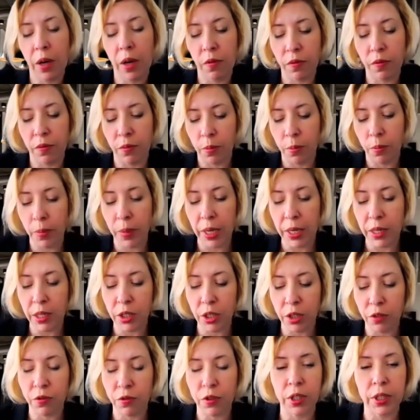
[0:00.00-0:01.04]
have many
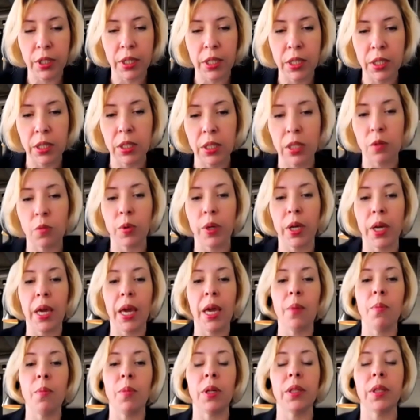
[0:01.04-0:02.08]
different ideas that we're
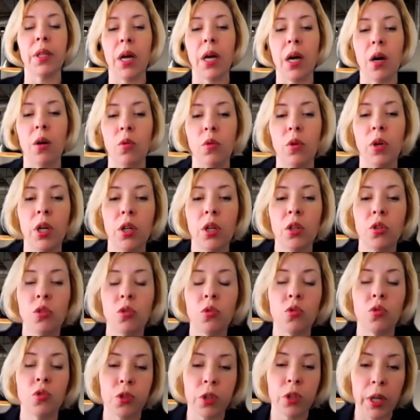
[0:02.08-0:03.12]
able now
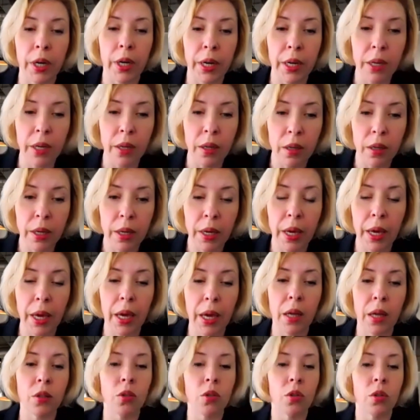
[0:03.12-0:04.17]
to try
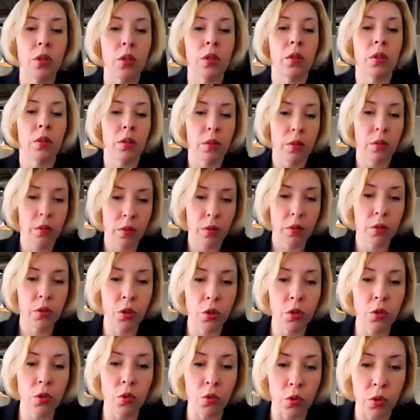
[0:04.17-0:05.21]
and
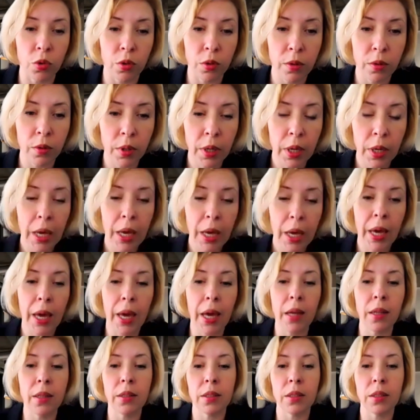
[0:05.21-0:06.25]
to use.
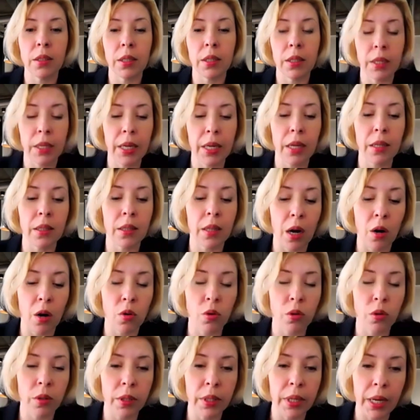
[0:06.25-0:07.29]
And again,
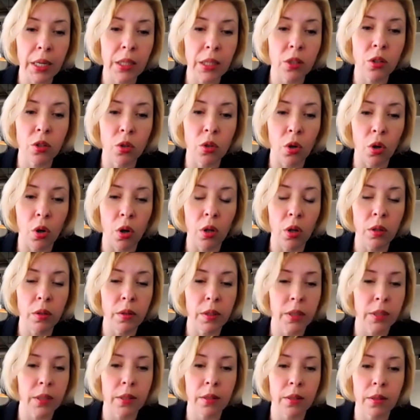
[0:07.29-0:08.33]
our next goal
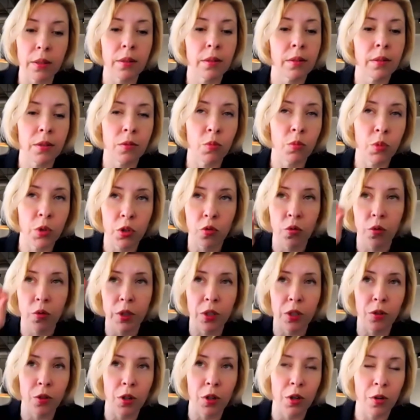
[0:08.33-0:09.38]
is what's
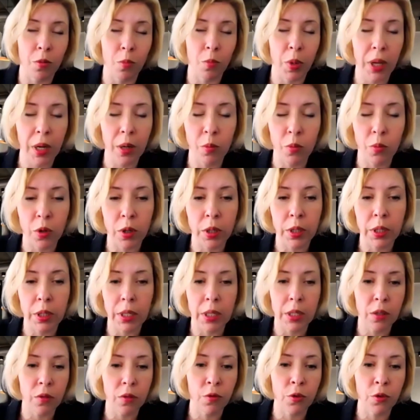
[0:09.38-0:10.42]
written on our blackboard
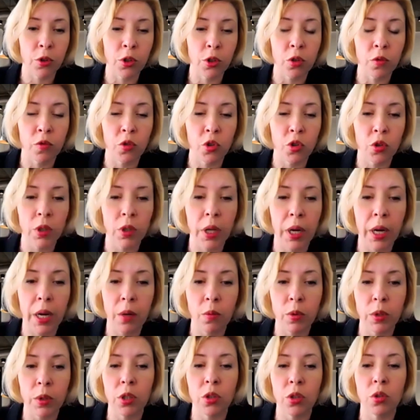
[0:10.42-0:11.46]
is 1st of
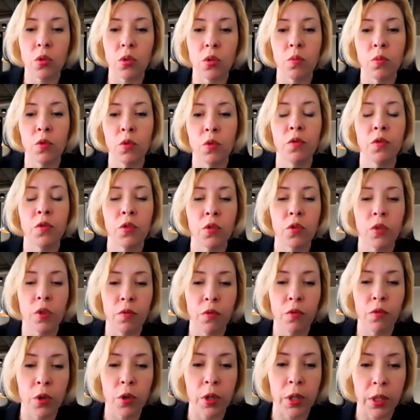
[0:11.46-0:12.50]
July, we need to move to the
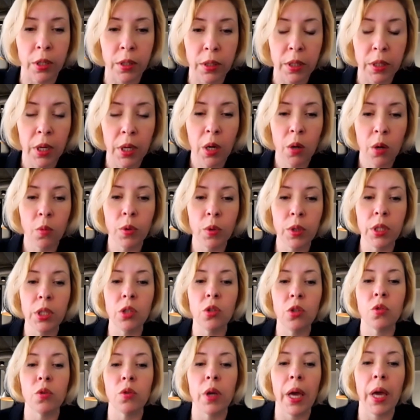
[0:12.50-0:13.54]
Forex. We
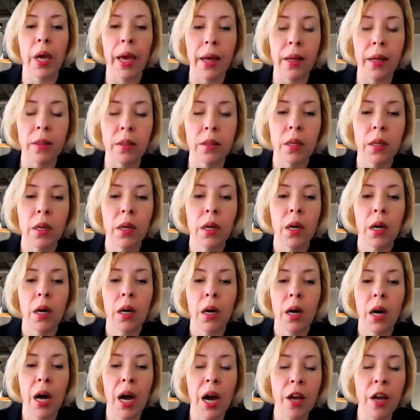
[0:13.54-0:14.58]
need to add
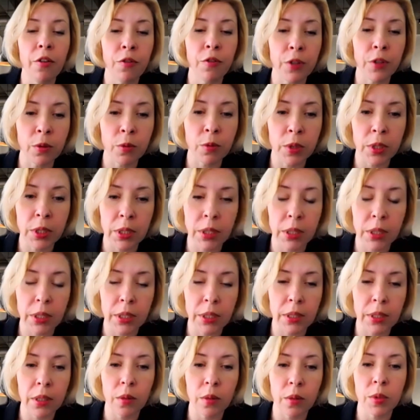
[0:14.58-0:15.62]
high frequency
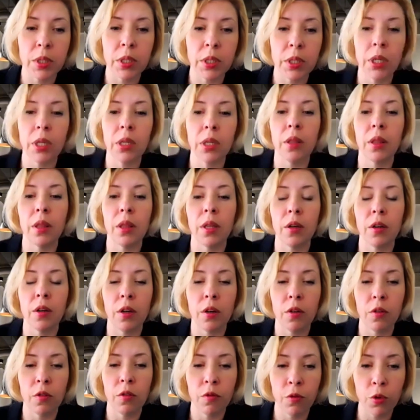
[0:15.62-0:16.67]
systems in
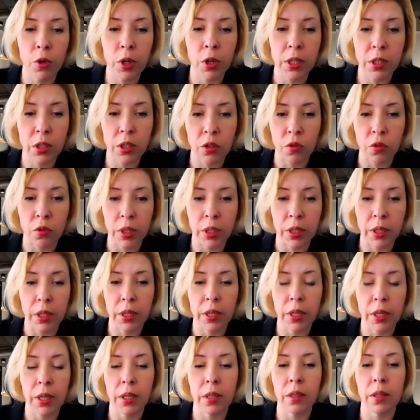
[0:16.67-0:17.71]
the Forex arena,
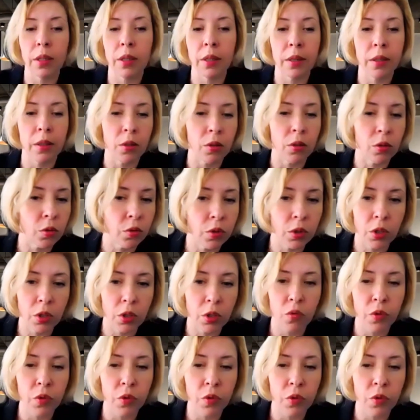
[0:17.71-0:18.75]
in
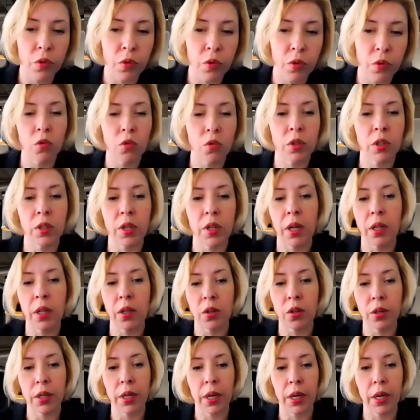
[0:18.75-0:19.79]
just regular euro
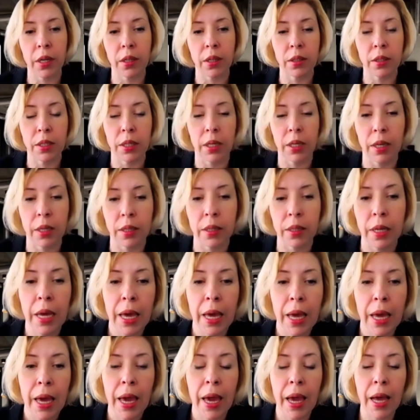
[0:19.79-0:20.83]
dollar, and
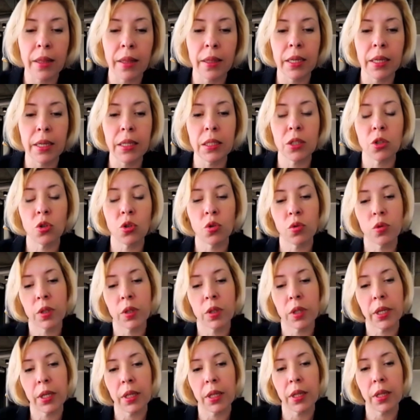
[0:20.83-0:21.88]
it should
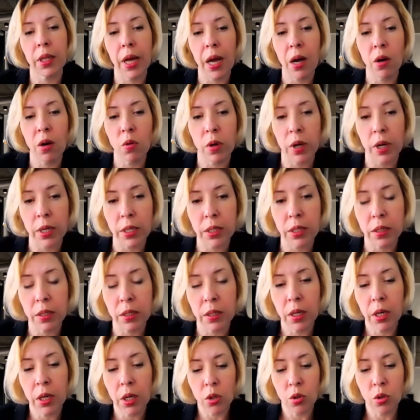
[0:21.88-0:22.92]
allow us
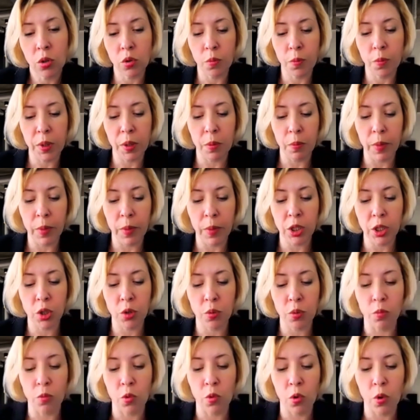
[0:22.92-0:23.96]
to be
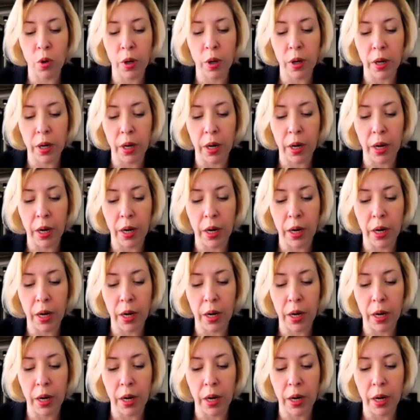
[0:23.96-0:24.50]
much more